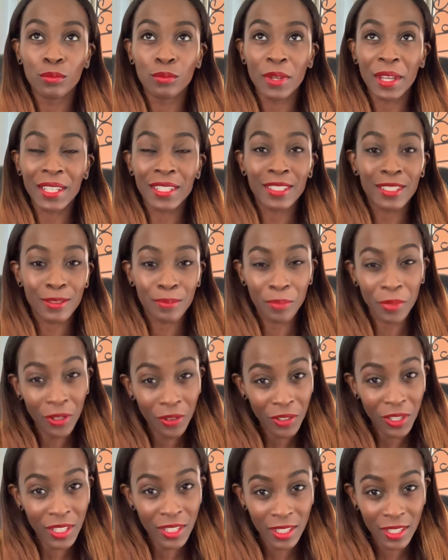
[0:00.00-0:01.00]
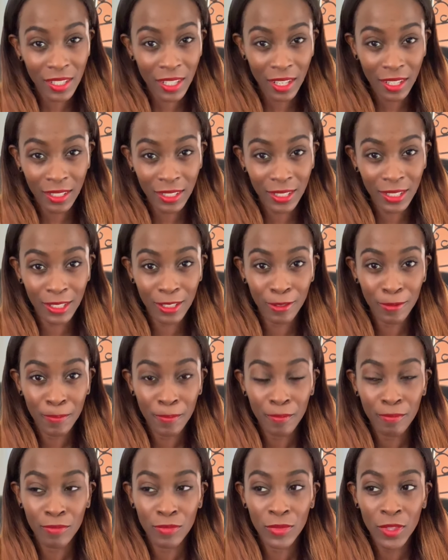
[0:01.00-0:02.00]
experiences
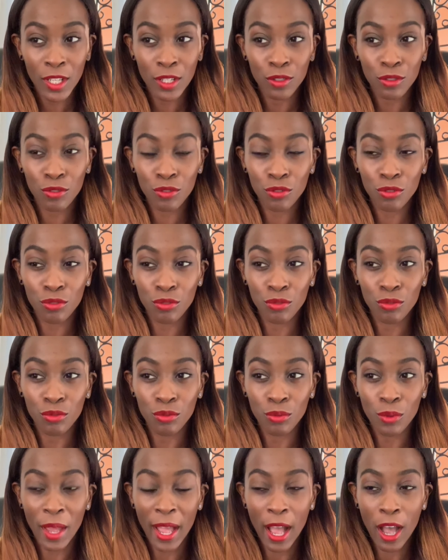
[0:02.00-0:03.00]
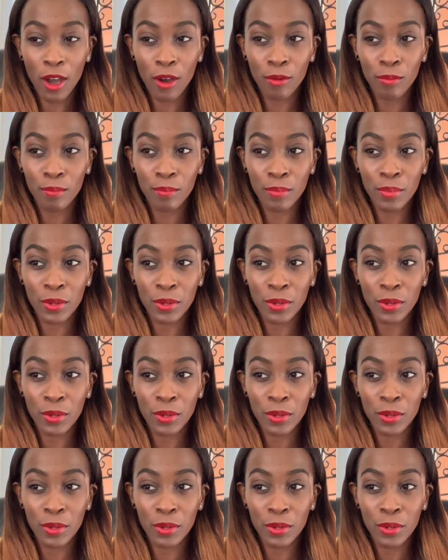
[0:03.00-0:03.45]
to help